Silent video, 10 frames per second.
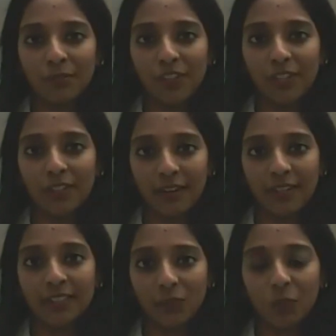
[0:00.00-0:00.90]
being
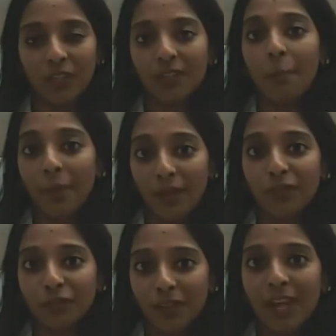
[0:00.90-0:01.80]
corrected with a pair
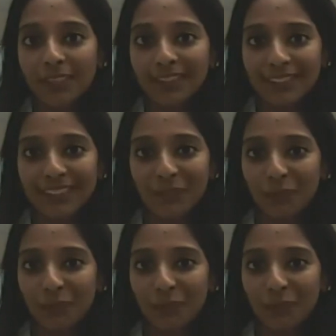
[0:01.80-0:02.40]
of glasses.